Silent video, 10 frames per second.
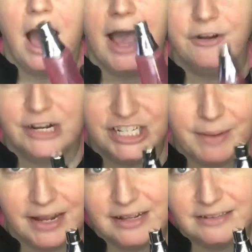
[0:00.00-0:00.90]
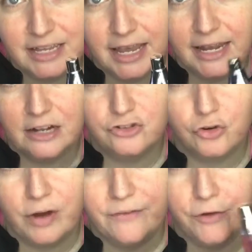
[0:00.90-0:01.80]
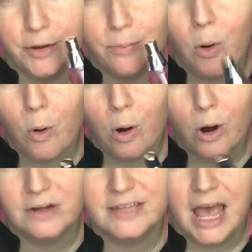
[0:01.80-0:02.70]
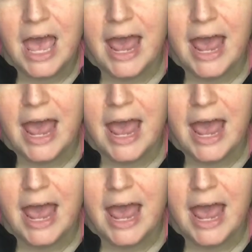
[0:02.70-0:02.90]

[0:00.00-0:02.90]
hydration back in the skin. It's great for your pores.